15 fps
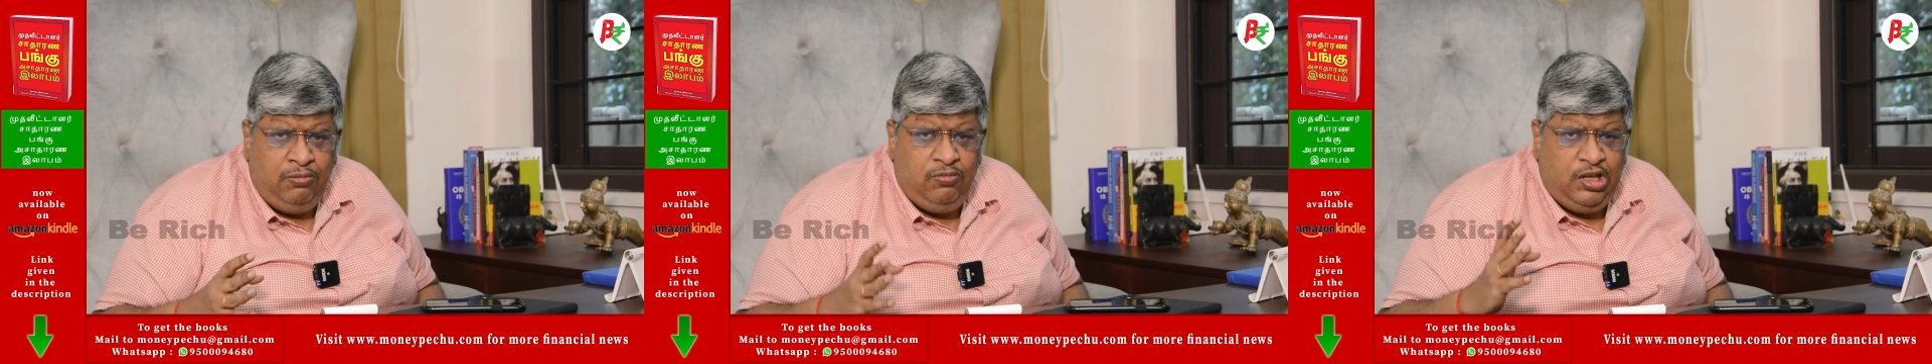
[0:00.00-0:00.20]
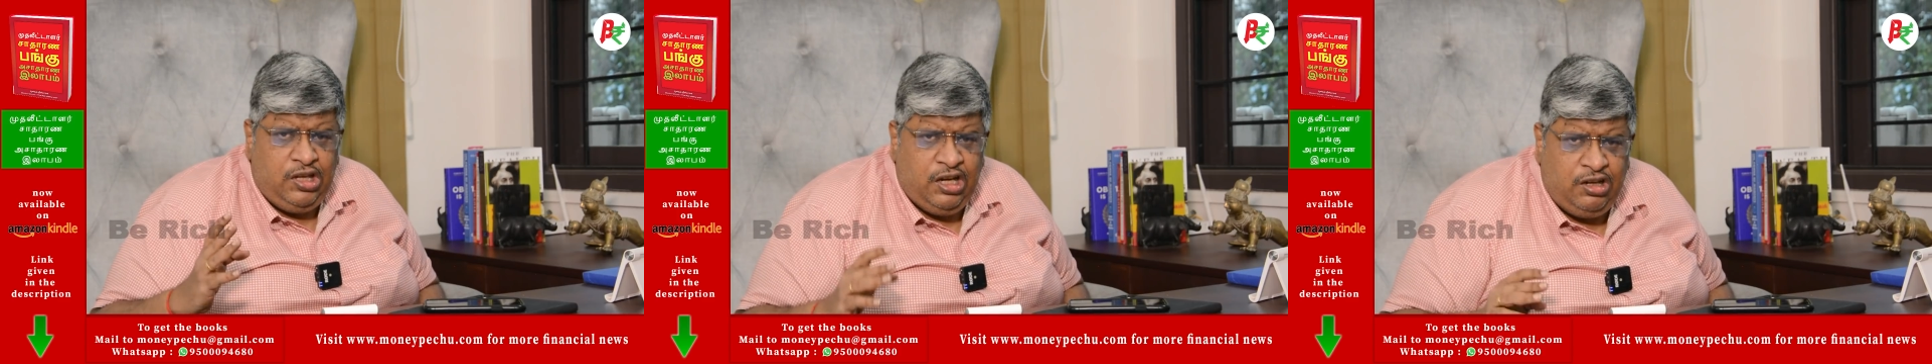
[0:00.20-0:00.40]

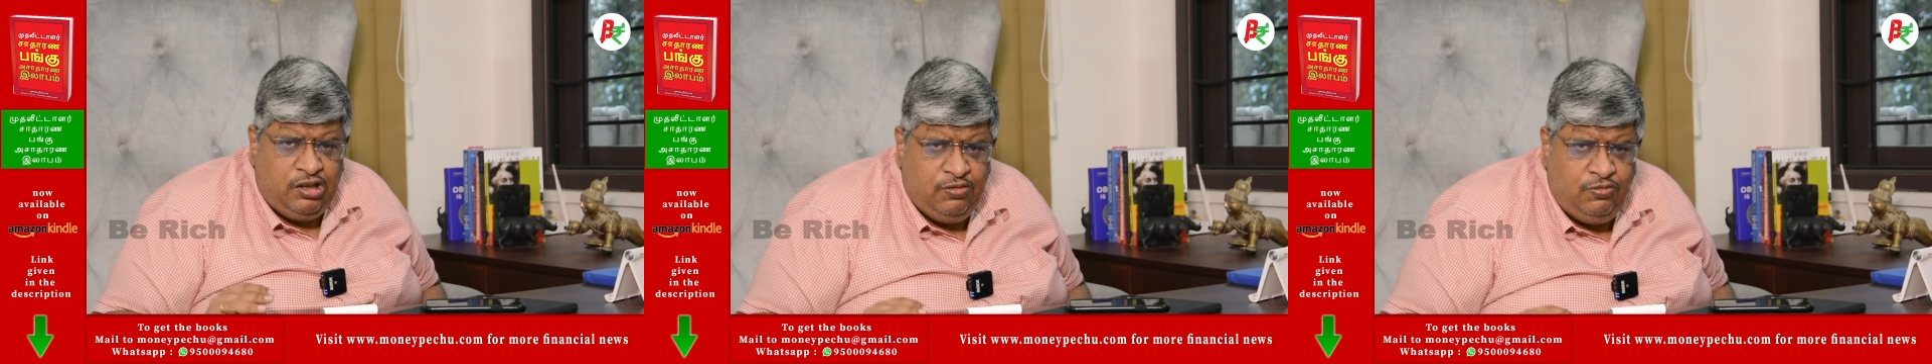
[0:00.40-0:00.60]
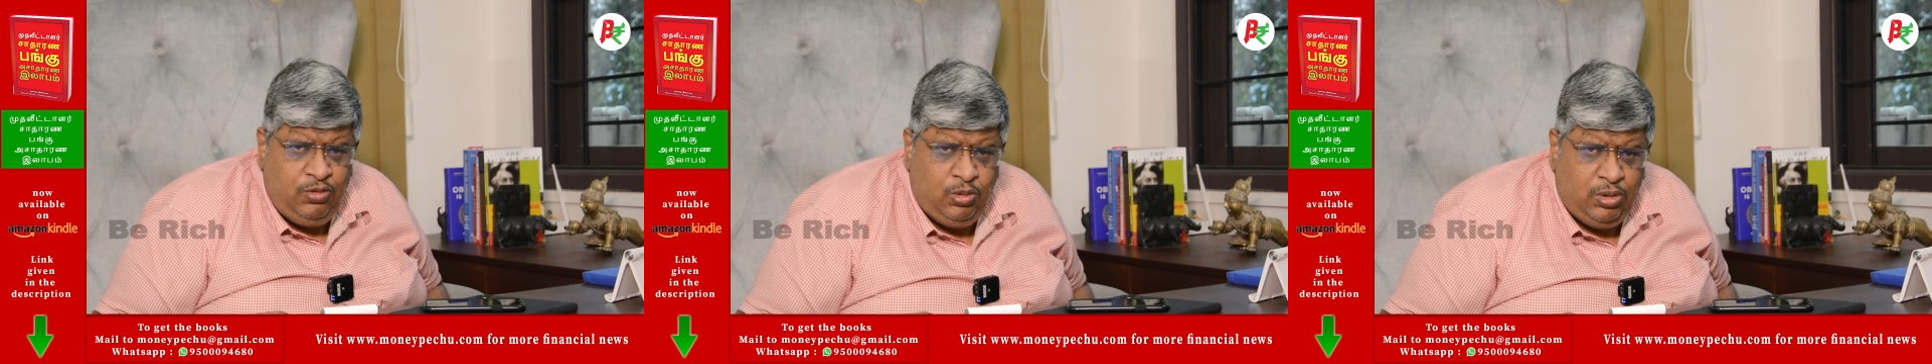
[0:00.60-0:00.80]
we can
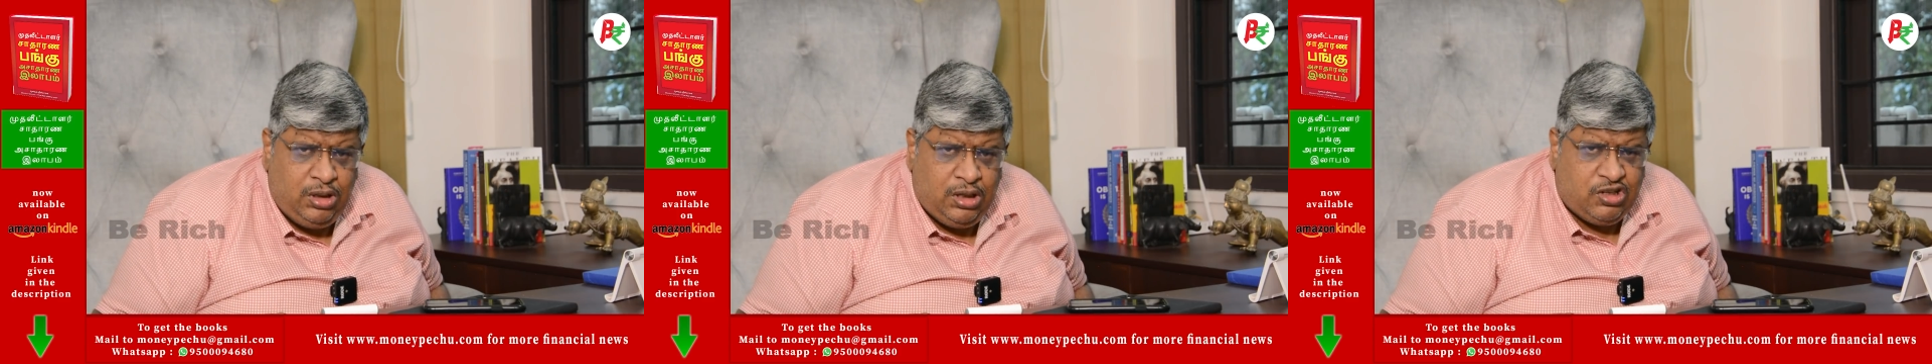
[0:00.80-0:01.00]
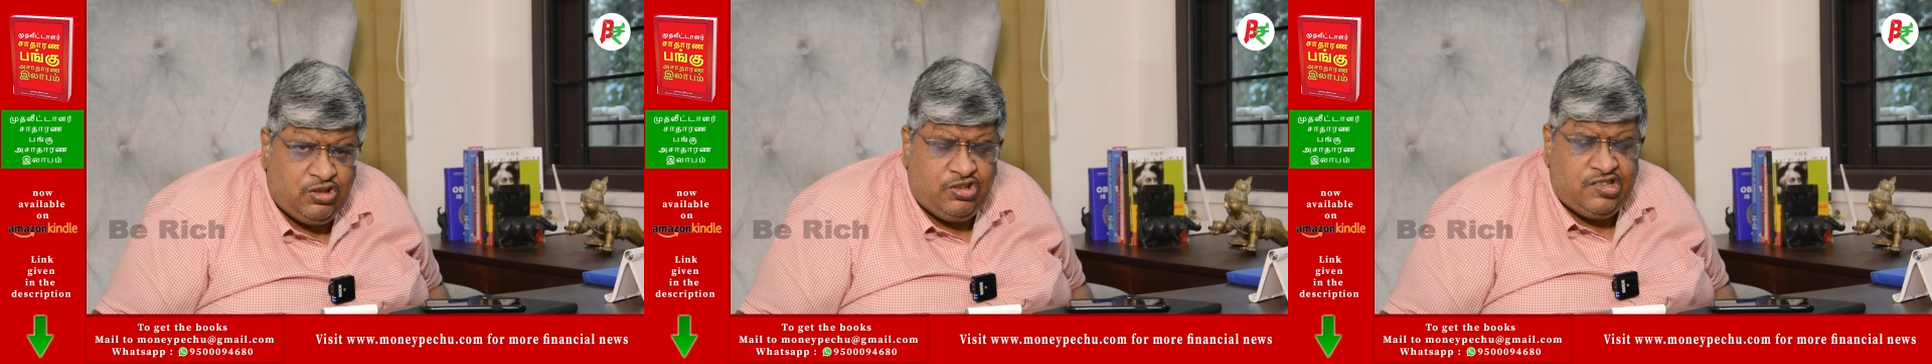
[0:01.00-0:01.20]
give you
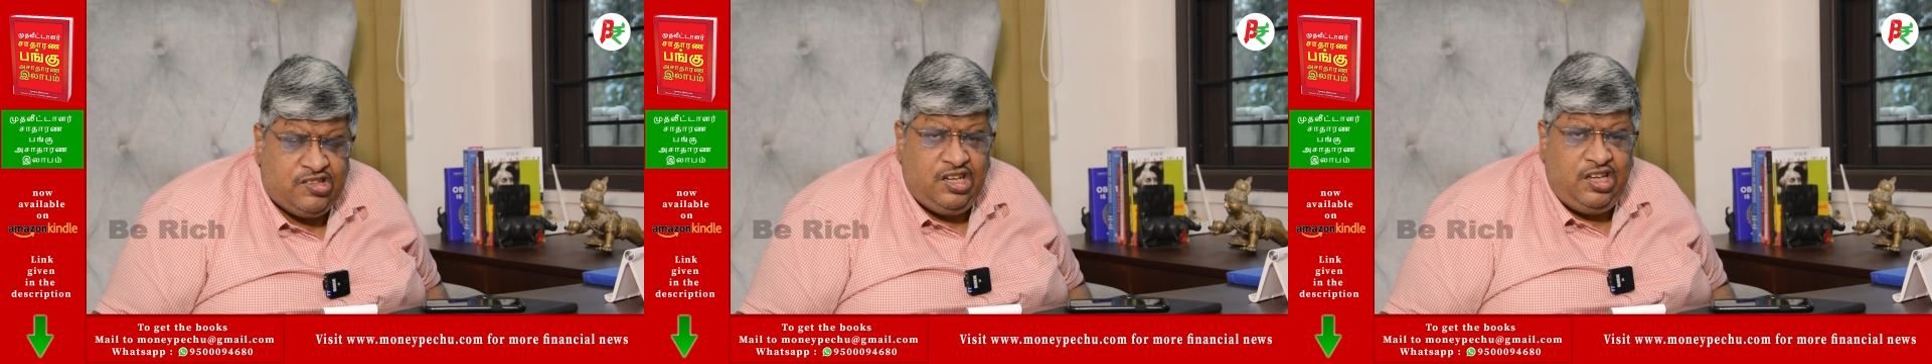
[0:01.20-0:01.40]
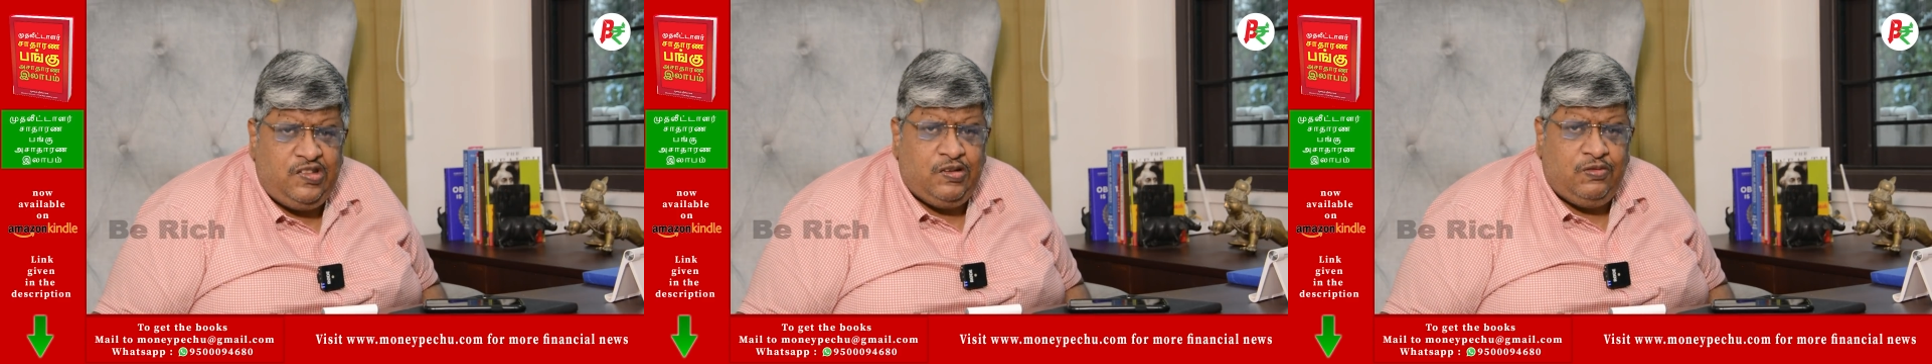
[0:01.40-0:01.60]
a
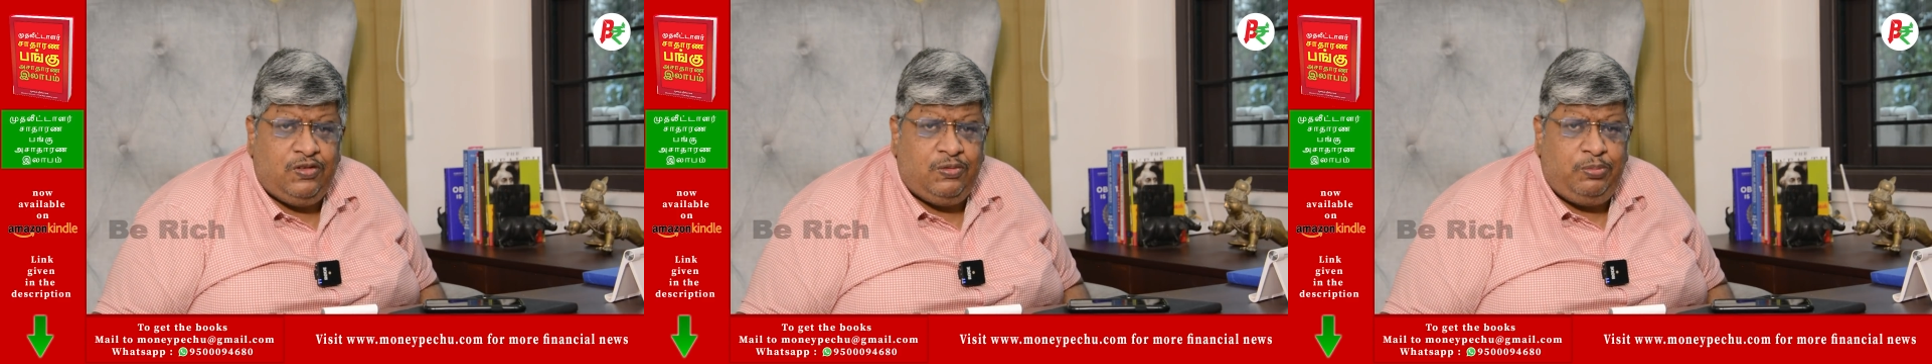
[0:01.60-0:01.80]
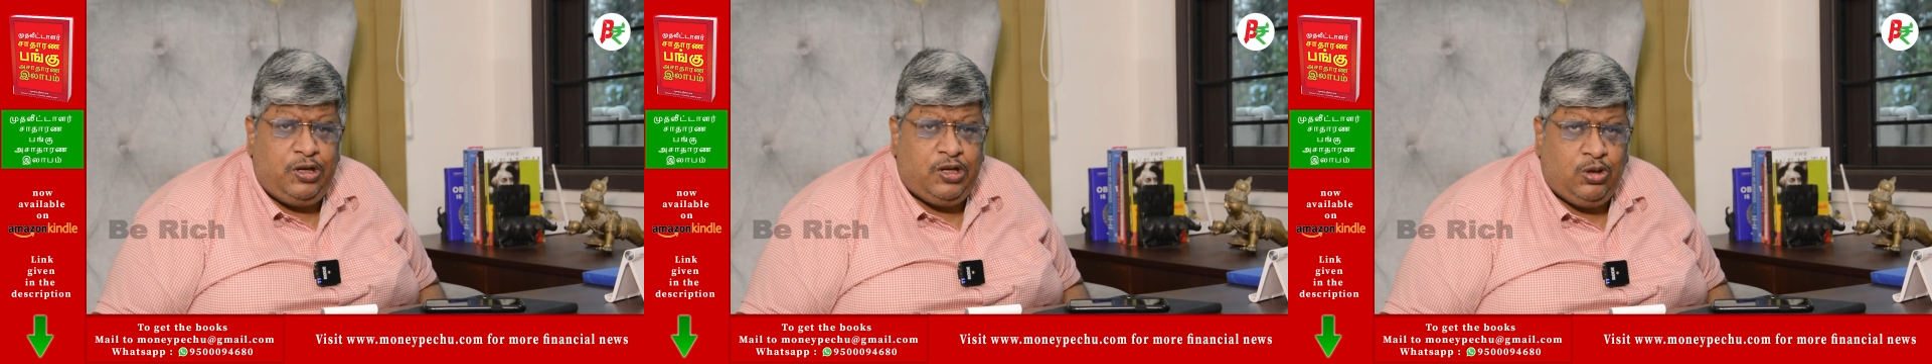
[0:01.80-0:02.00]
slice of a
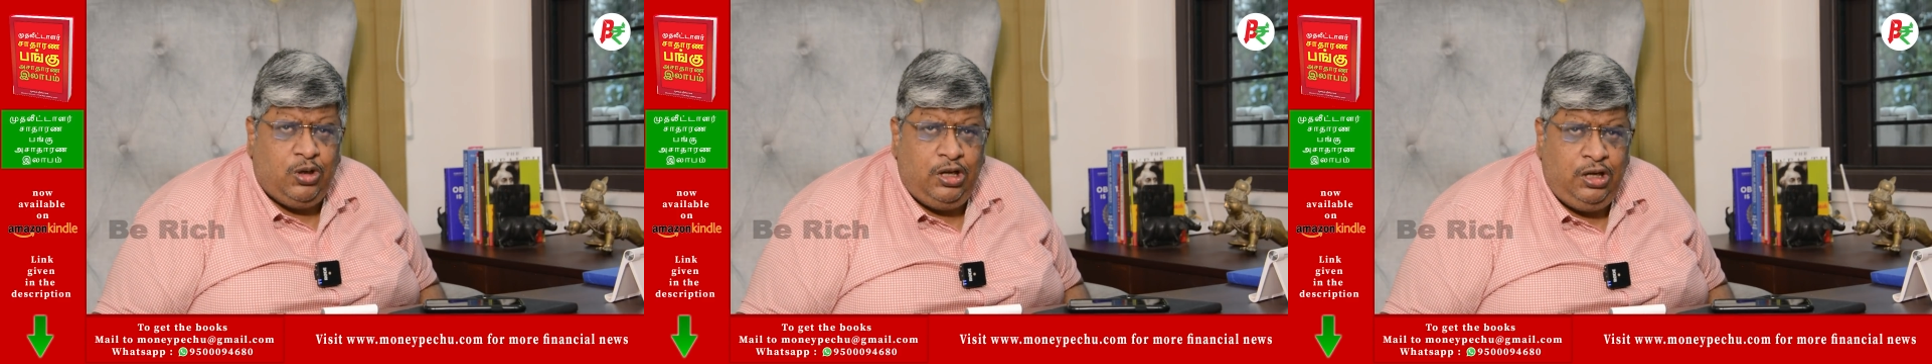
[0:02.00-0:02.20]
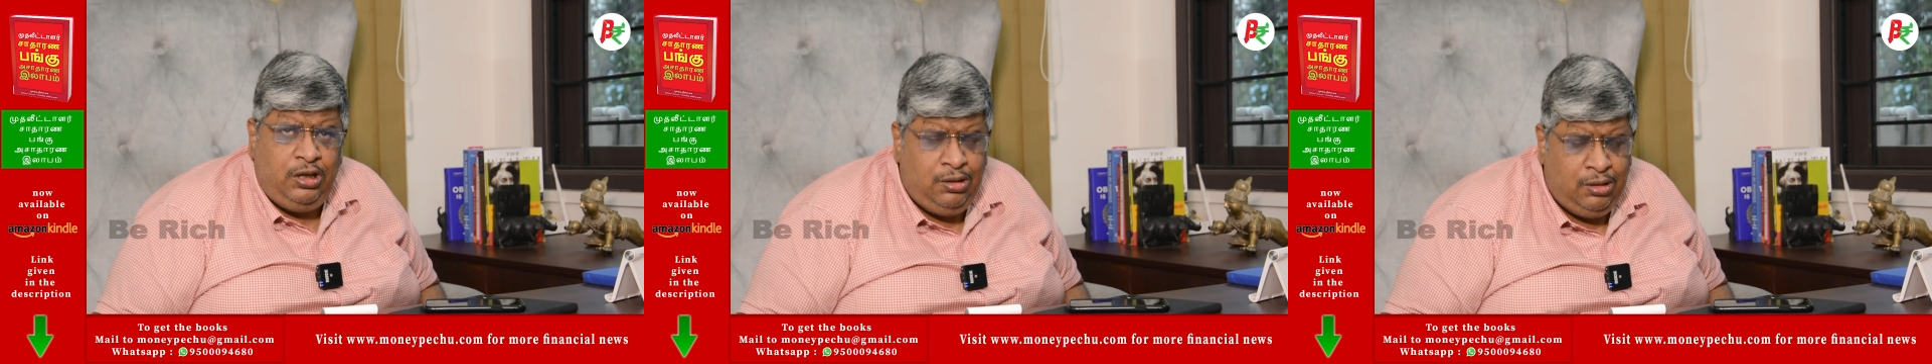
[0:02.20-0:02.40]

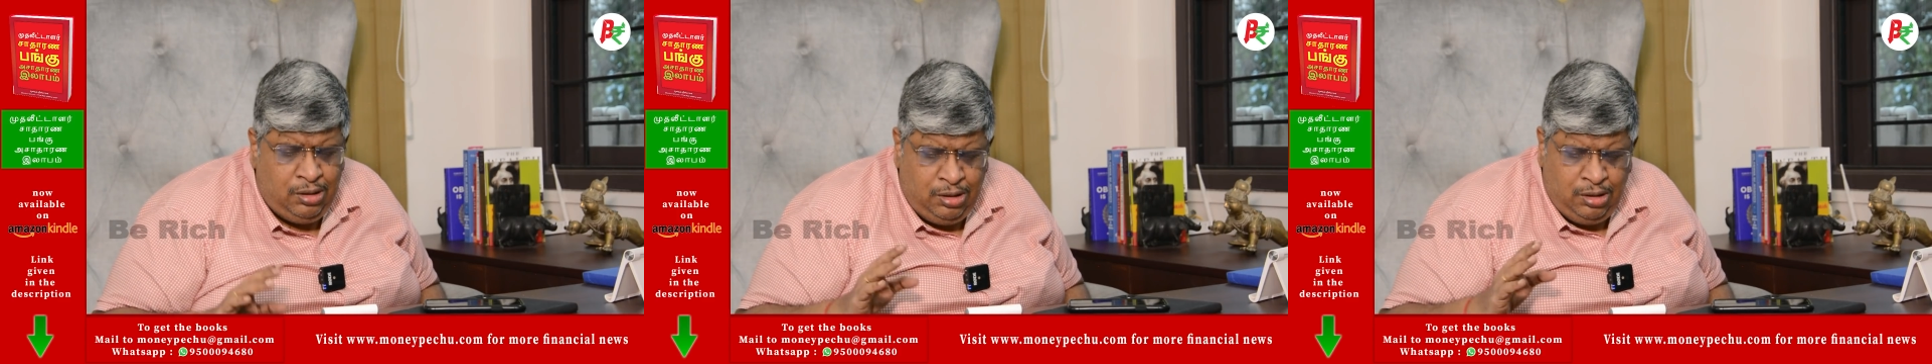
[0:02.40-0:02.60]
Bitcoin.